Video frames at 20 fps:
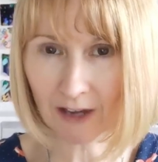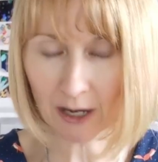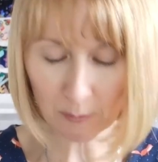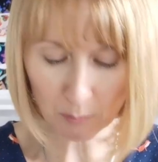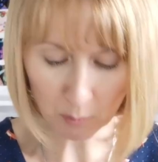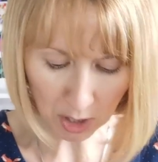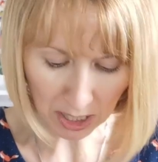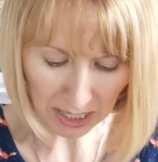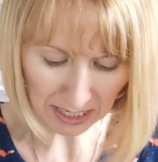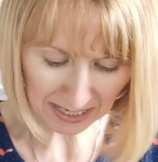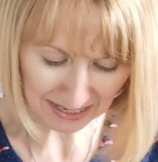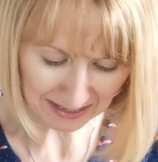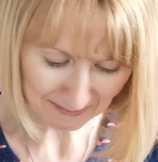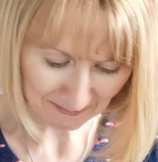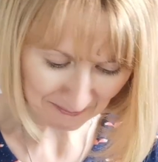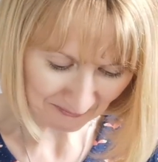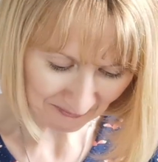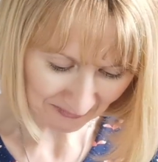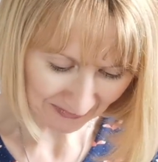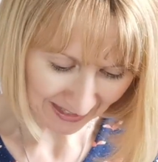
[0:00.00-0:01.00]
fabric.
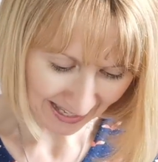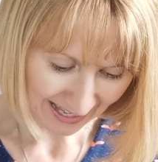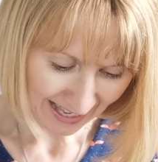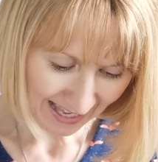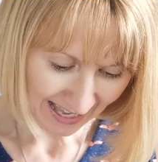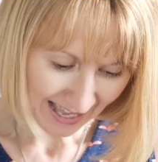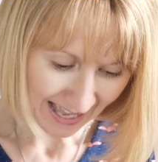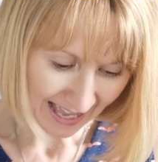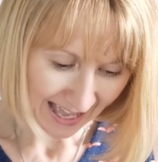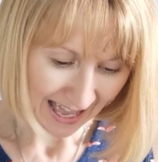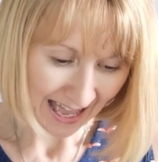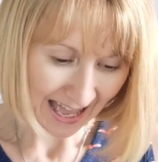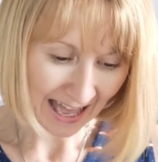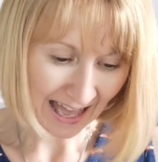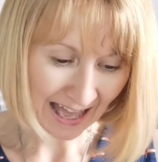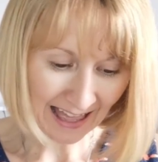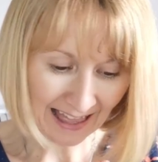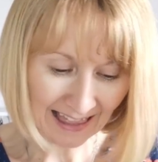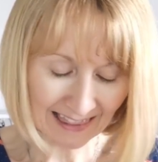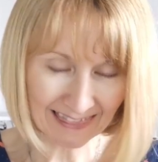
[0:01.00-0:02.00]

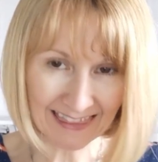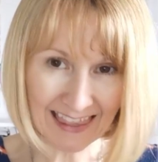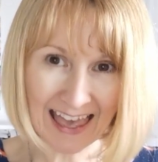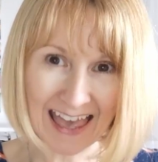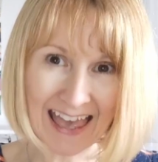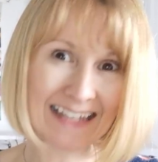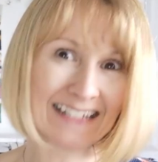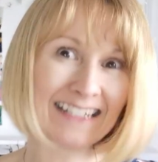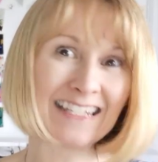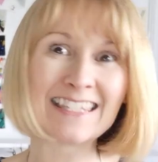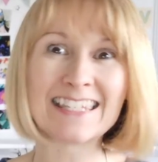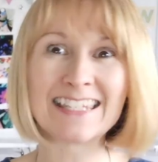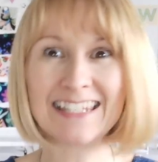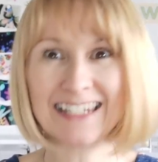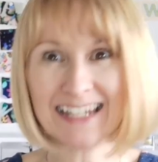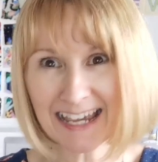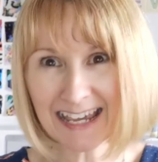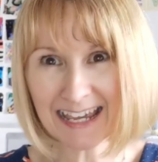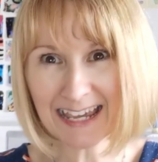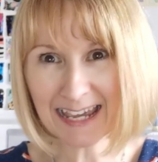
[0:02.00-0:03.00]
And then
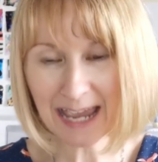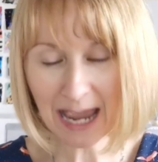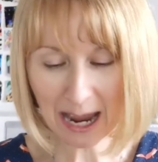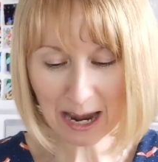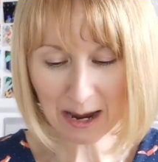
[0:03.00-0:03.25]
today